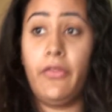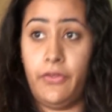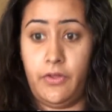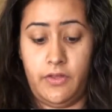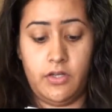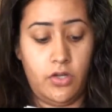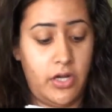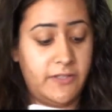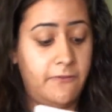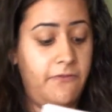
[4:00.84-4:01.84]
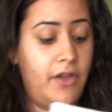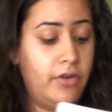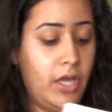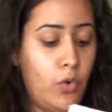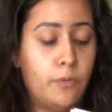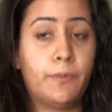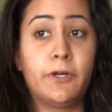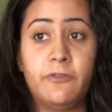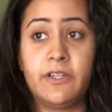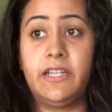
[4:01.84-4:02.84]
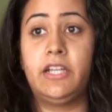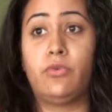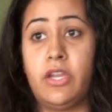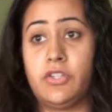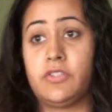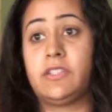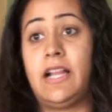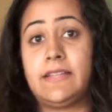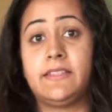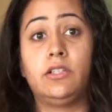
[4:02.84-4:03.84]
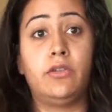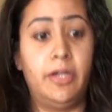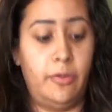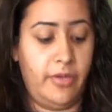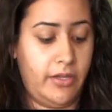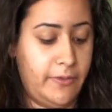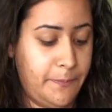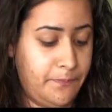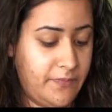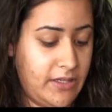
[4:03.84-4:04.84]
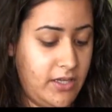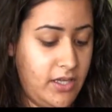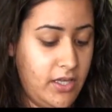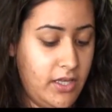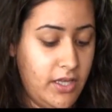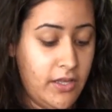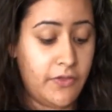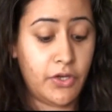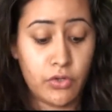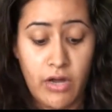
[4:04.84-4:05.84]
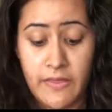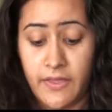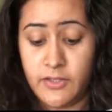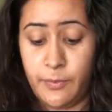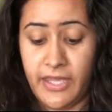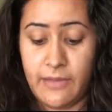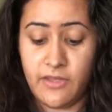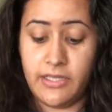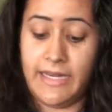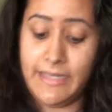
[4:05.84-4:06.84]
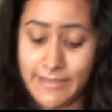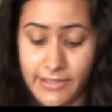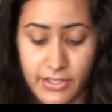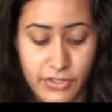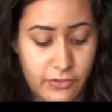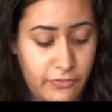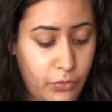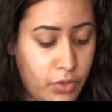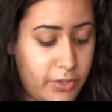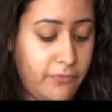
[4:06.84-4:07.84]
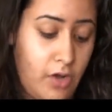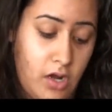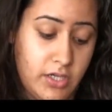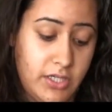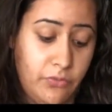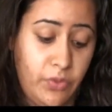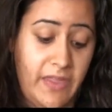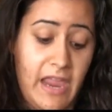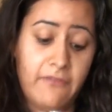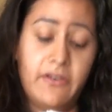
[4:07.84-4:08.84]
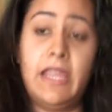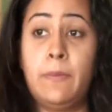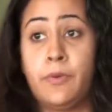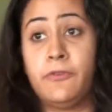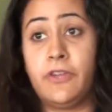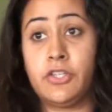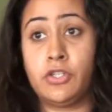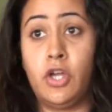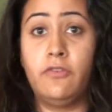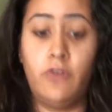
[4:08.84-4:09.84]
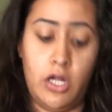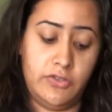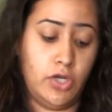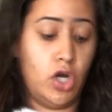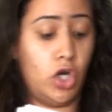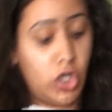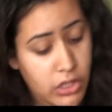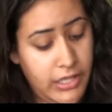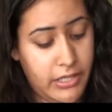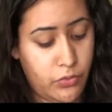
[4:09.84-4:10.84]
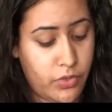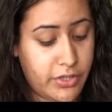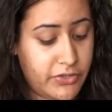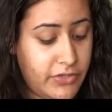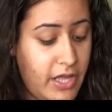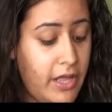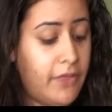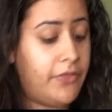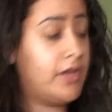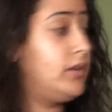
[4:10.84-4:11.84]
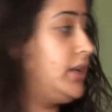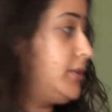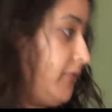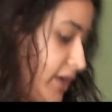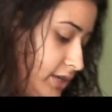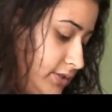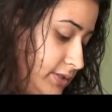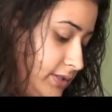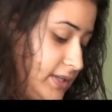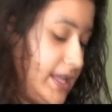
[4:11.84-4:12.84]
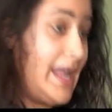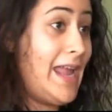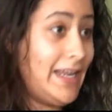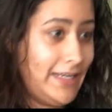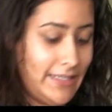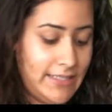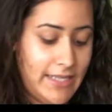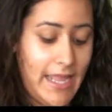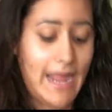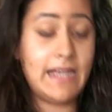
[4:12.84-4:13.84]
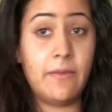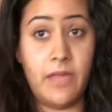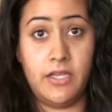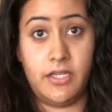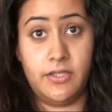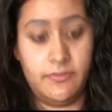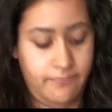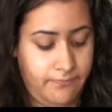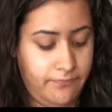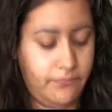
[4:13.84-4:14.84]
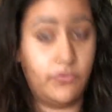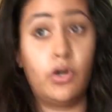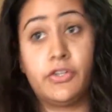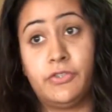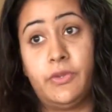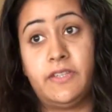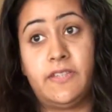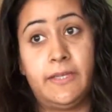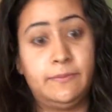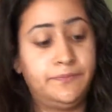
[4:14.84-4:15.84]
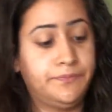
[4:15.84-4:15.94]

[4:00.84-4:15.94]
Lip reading: other than God's very own perfectly gracious classical Arabic. The Quran thus became the latest edition of the Word of God, with every imperfection of God's earlier works thoroughly revised, edited, and amended, or so they say.